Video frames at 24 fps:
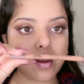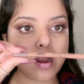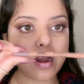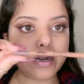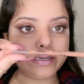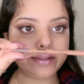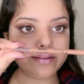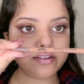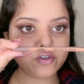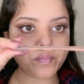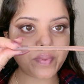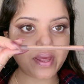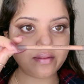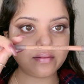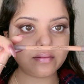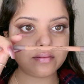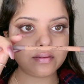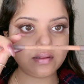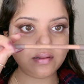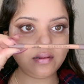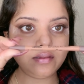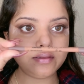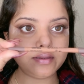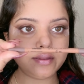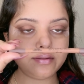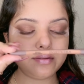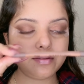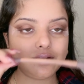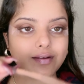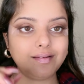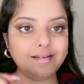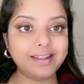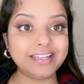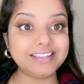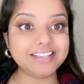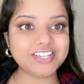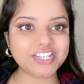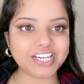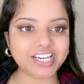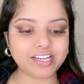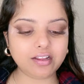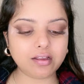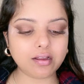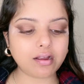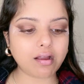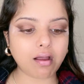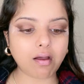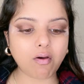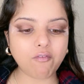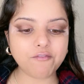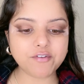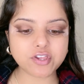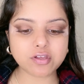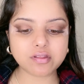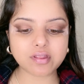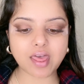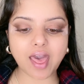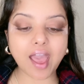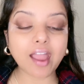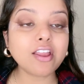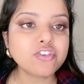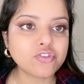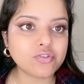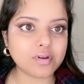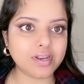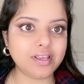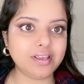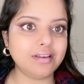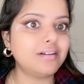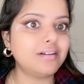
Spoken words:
Artist Pencil, this here in the shade Cacao, which is actually